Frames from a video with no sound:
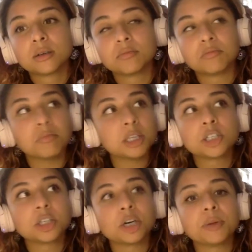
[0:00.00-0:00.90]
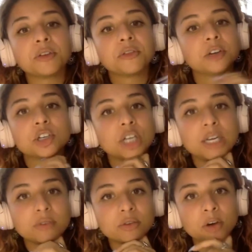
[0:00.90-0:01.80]
mud slurping fish
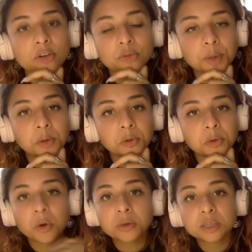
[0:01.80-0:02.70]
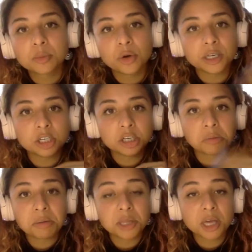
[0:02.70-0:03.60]
even evolve bone? What was the point? You know,
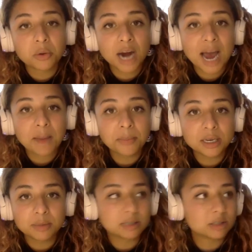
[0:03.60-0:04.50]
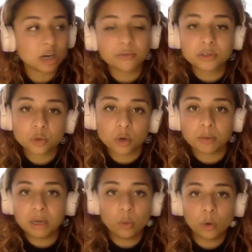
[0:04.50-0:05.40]
maybe they were happy to be soft,
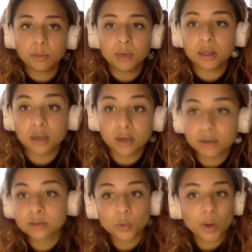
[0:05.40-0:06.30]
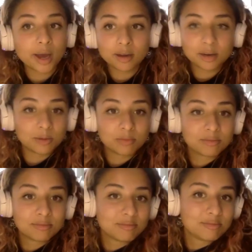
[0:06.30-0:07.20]
squirmy, wormy things. Why did
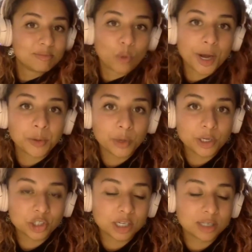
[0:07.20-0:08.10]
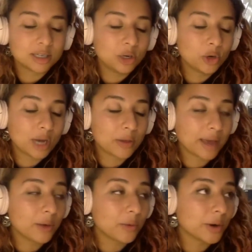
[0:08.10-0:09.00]
why didn't we just continue down
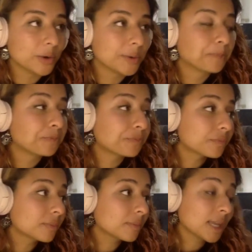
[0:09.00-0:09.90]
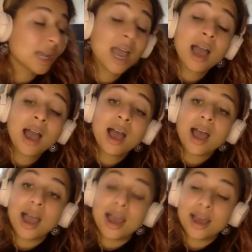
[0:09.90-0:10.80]
that road?
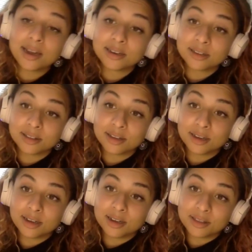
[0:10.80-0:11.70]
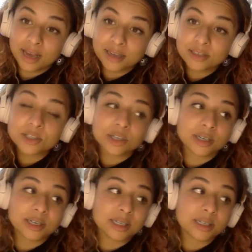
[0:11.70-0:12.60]
And the the
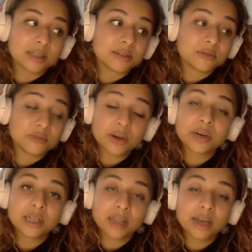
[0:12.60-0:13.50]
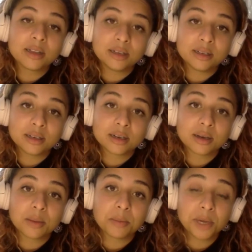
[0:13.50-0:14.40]
answer is very likely
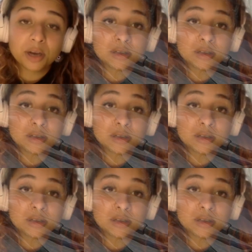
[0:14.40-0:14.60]
because